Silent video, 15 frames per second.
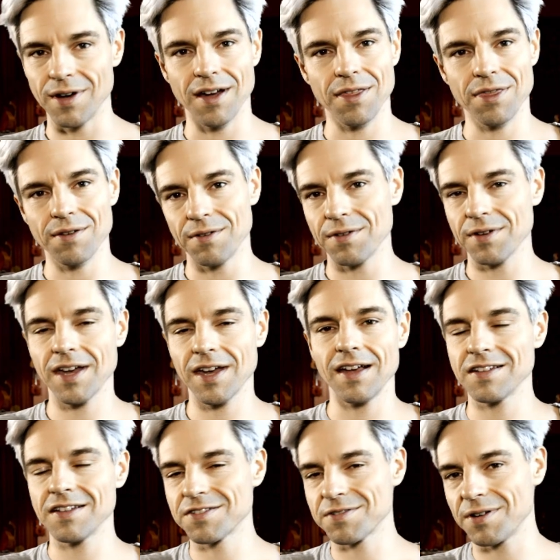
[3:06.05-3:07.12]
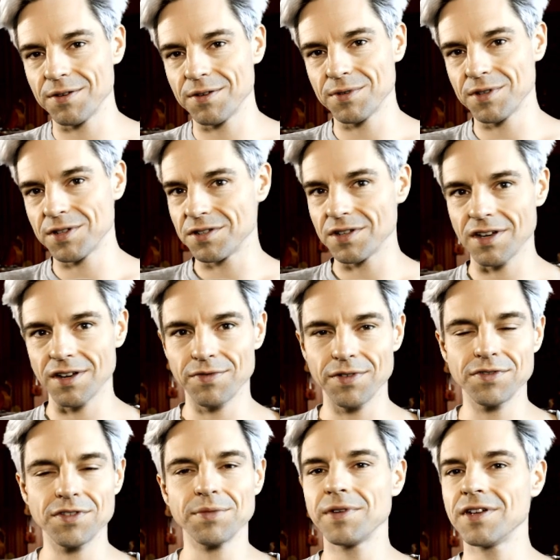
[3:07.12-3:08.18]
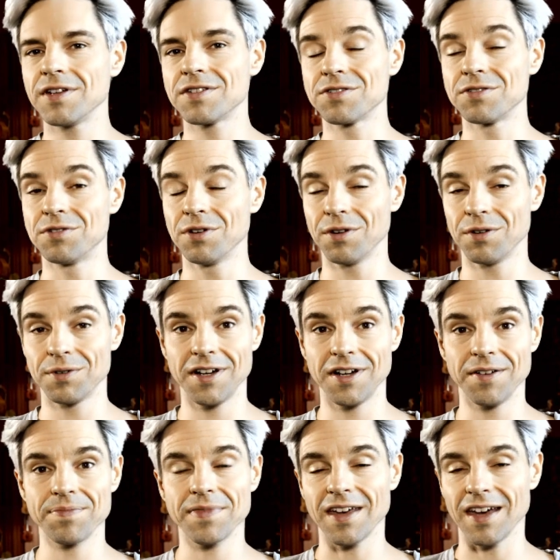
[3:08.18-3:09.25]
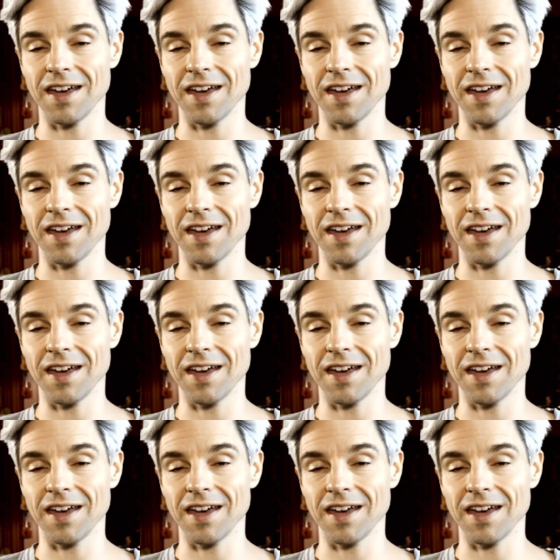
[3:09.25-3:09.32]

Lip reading: I thought, okay, let's try one 15 minutes tutorial.